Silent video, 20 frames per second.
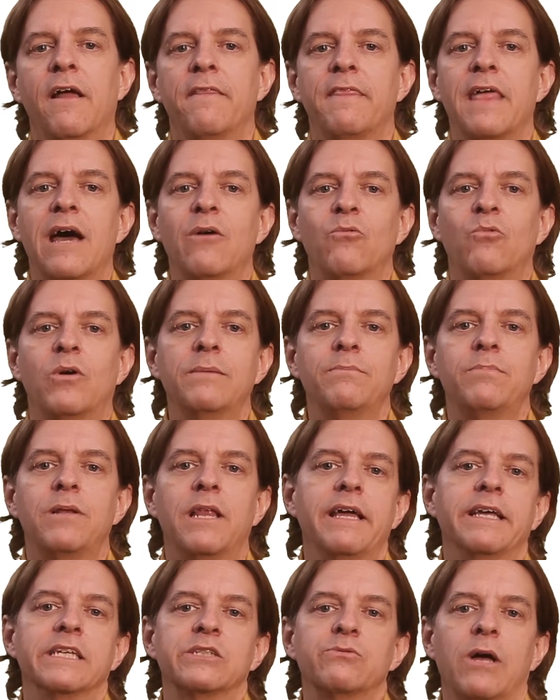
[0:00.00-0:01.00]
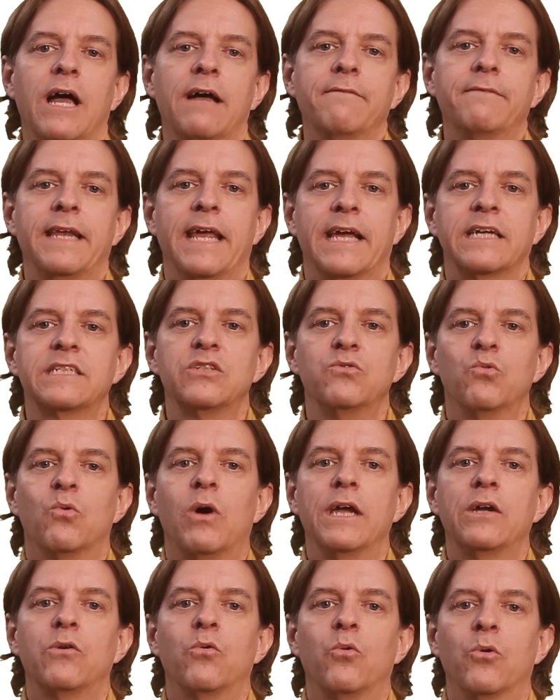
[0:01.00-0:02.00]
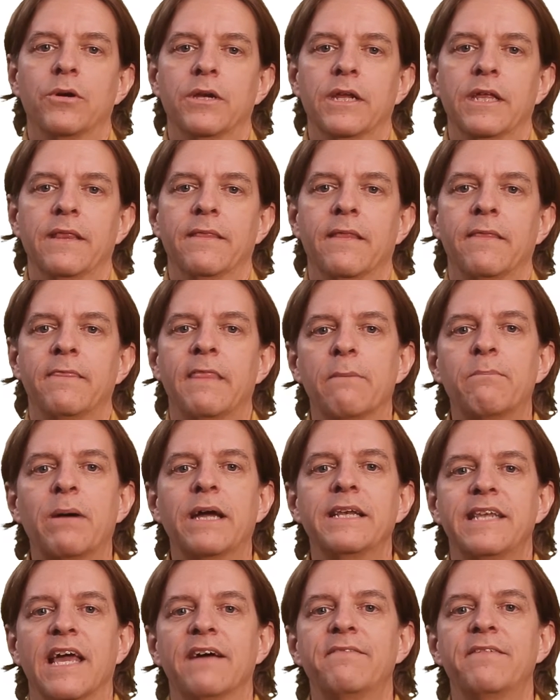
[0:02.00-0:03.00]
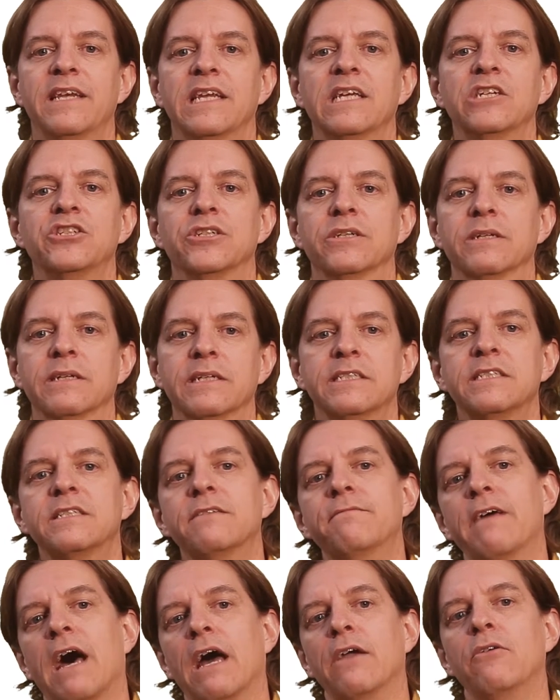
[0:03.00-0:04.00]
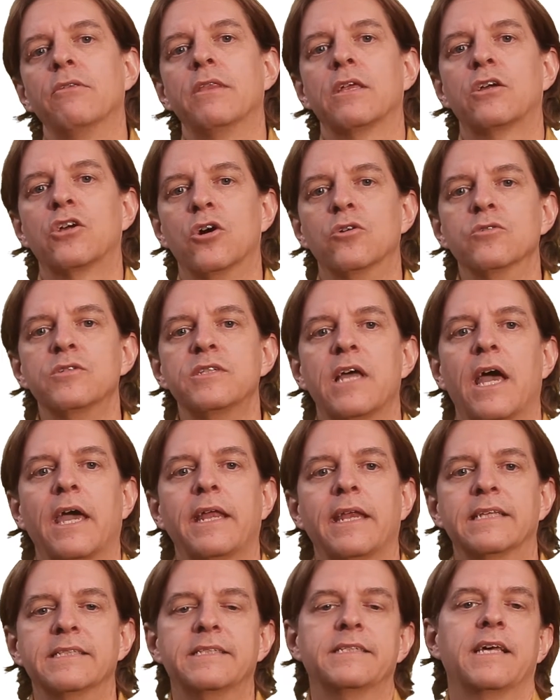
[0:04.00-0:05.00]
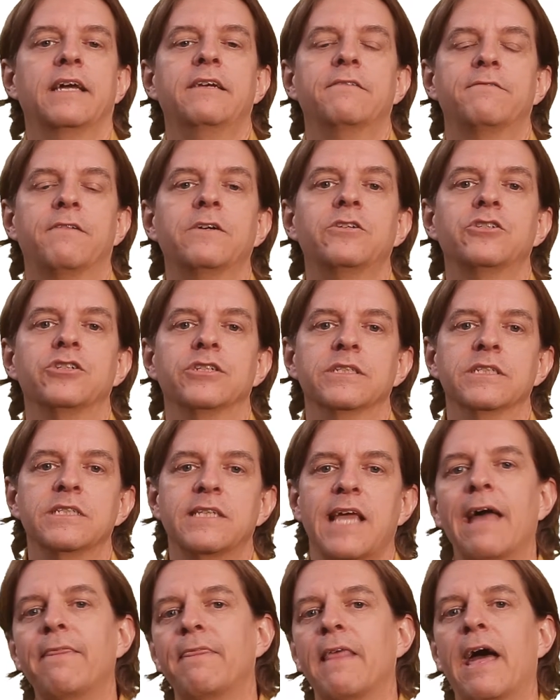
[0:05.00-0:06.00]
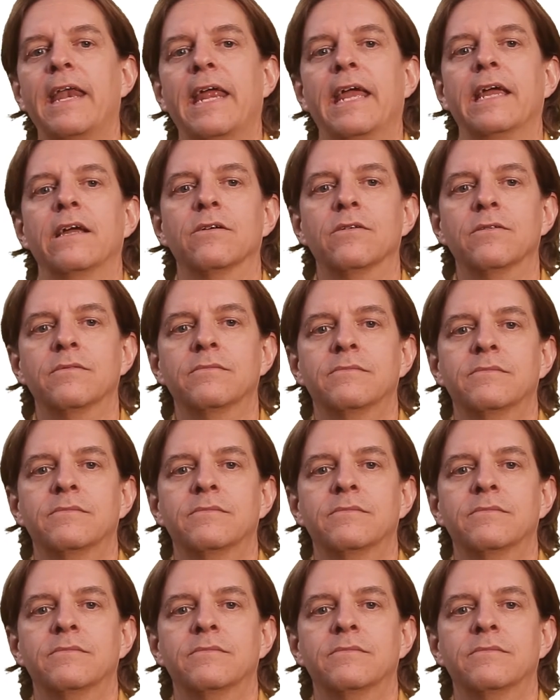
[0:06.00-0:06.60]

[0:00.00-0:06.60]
That one place will have an x and y coordinate that by definition is the value of the cosine and sine functions at that angle.